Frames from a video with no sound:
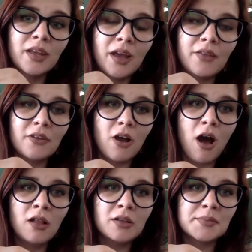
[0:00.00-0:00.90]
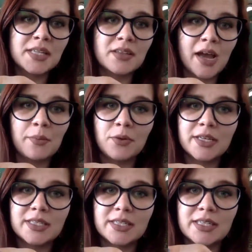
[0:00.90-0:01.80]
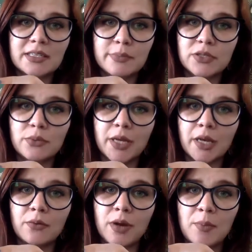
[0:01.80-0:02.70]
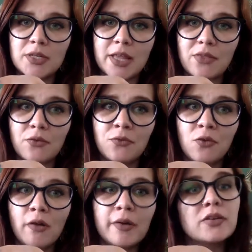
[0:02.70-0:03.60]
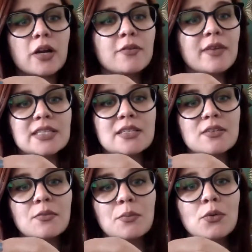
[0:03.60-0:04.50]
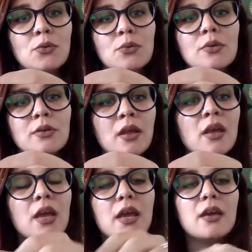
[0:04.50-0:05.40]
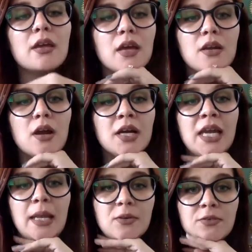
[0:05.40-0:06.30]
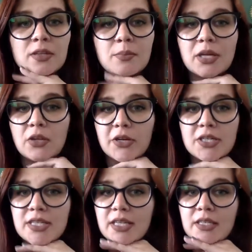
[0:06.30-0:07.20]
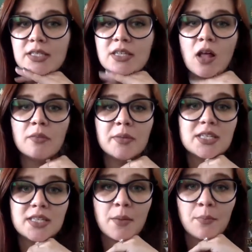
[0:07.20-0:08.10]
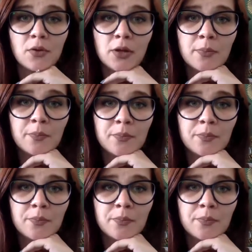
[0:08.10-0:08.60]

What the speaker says: And the columns that the high priestess sits between represent the full and dark phases of the moon and are named for the pillars in Solomon's temple.